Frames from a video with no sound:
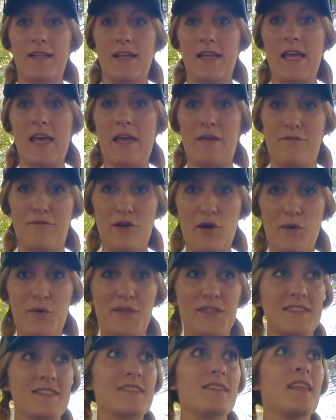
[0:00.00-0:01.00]
Hey
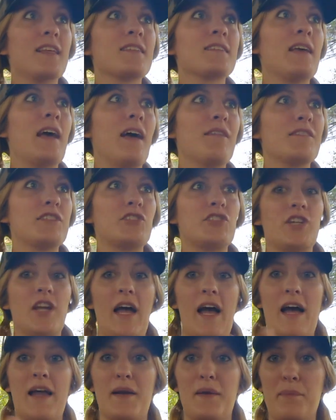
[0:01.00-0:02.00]
folks, let's have a
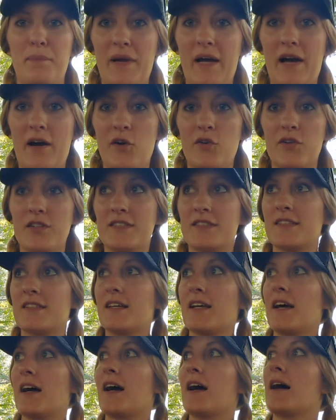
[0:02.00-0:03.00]
chat about
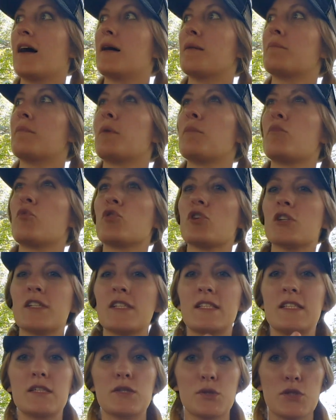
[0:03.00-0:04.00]
a more
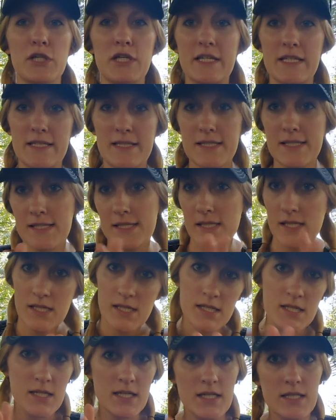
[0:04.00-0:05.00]
serious
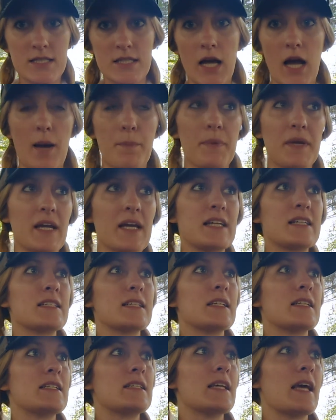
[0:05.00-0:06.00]
topic
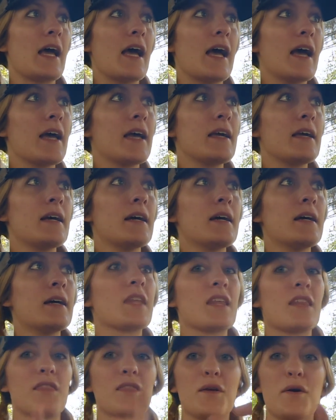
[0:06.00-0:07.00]
today.
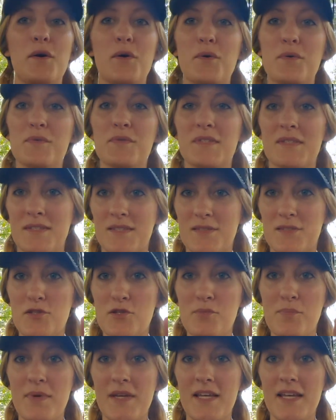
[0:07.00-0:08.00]
Those
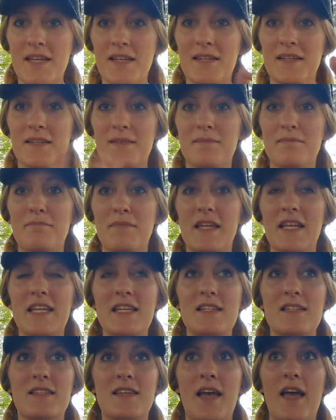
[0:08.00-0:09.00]
stupid
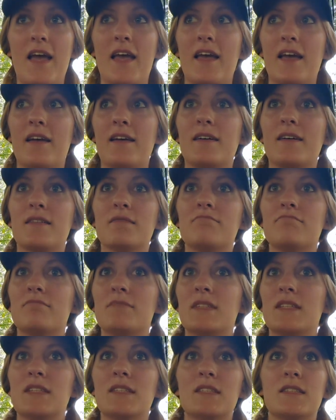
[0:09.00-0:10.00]
mini tank
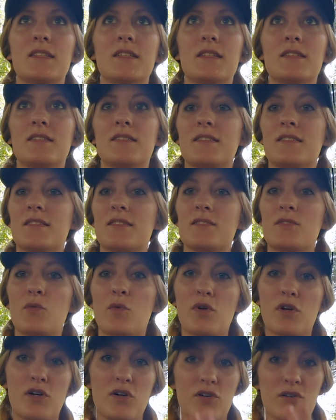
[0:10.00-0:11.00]

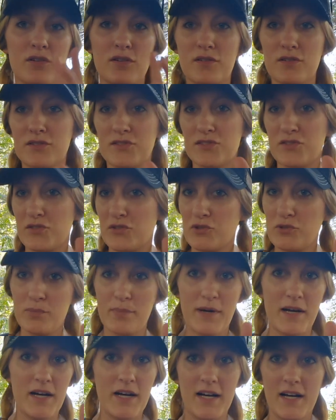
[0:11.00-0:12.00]
snorkel
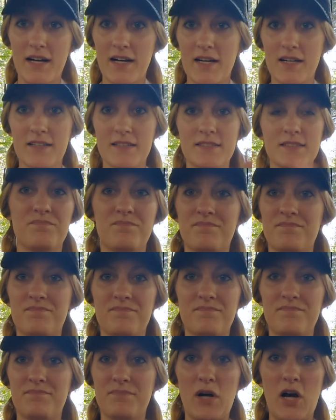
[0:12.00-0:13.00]
scuba
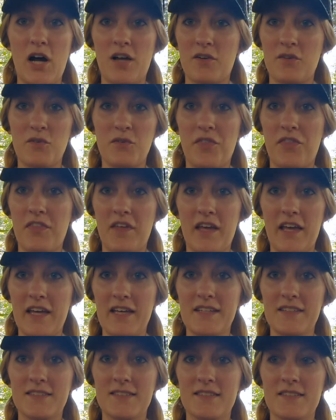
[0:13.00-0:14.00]
bottle
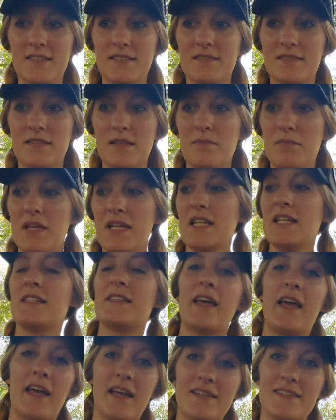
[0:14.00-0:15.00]
things. The mini
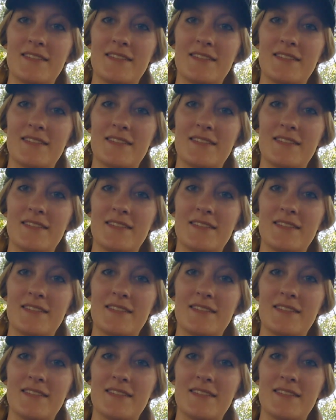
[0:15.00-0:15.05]
tank